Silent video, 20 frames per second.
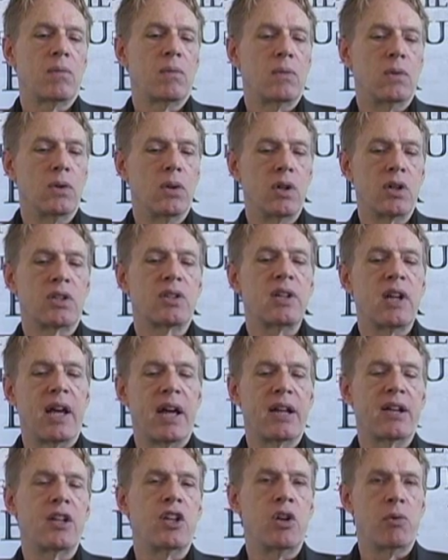looked
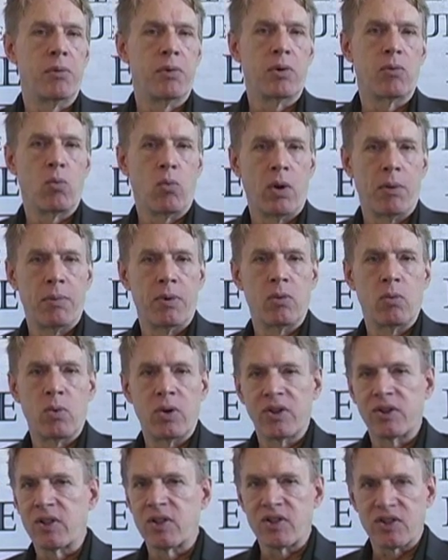at human women
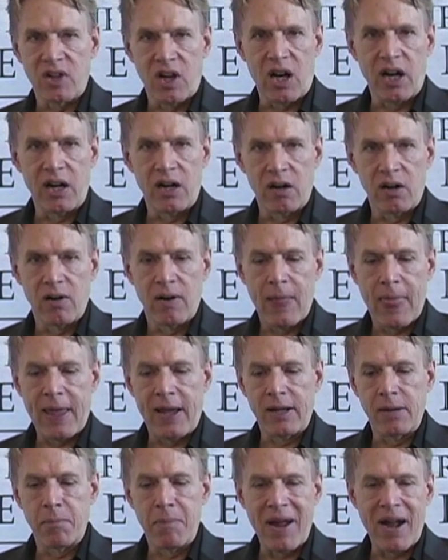with desire
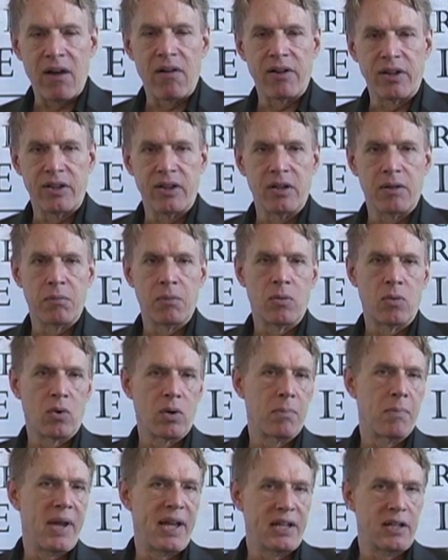and married them
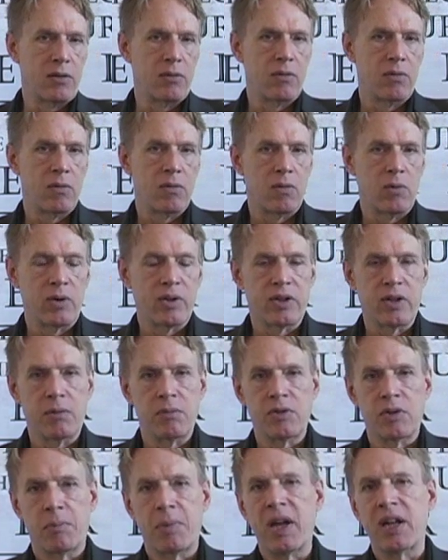or mated with
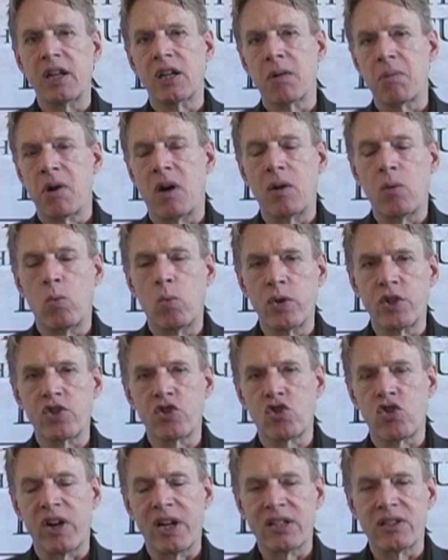them, depending upon
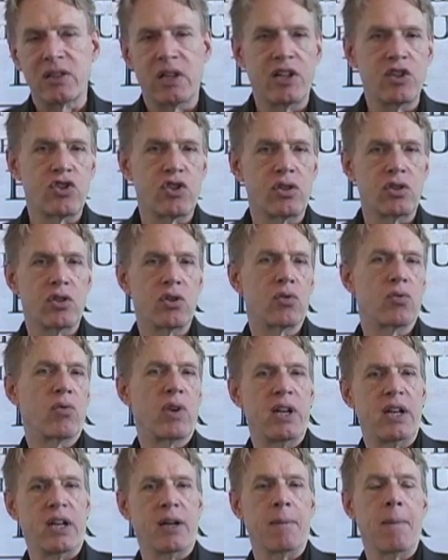which translation you're
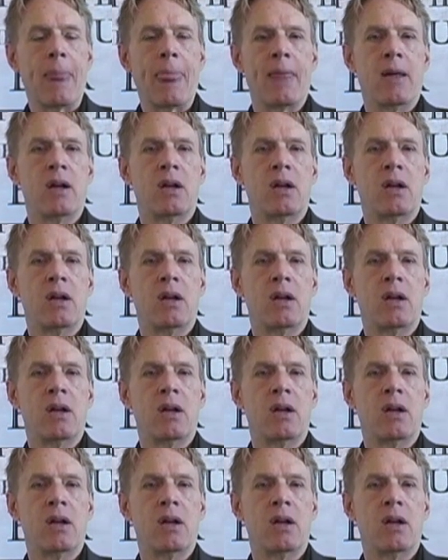reading,